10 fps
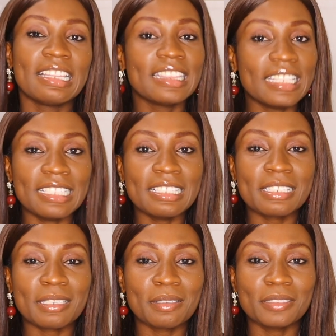
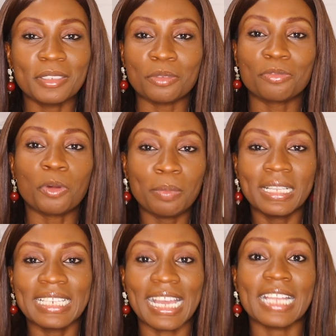these, you know,
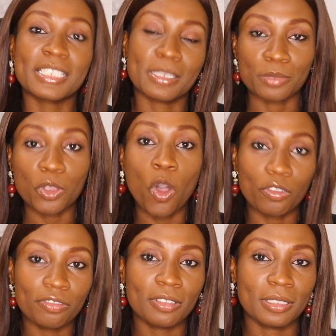forbidden items off